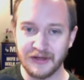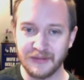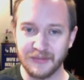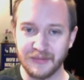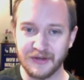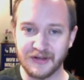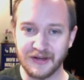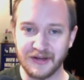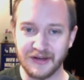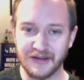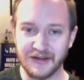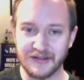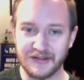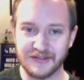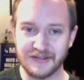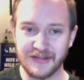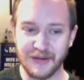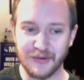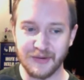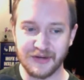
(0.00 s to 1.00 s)
because
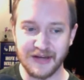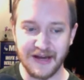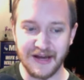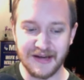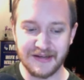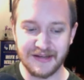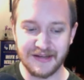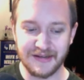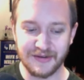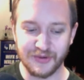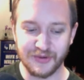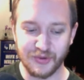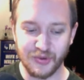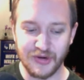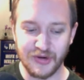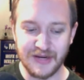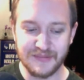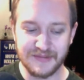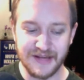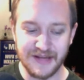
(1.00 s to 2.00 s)
they were kind of getting
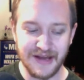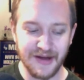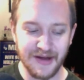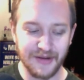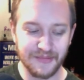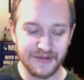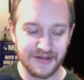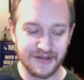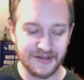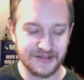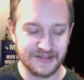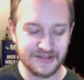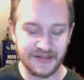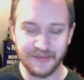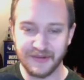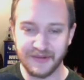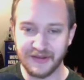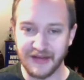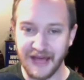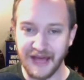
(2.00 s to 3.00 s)
creeped out because
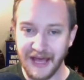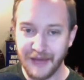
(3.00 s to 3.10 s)
some of the